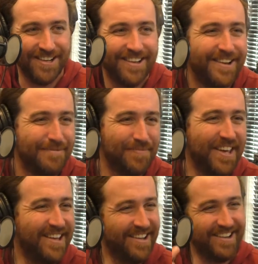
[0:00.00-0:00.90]
Oh,
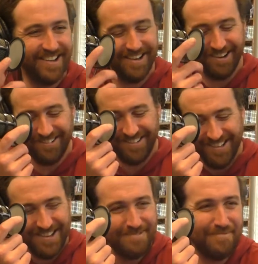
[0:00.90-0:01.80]
absolutely. you know? No,
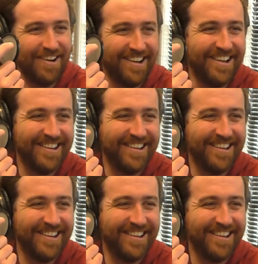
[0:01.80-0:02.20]
absolutely.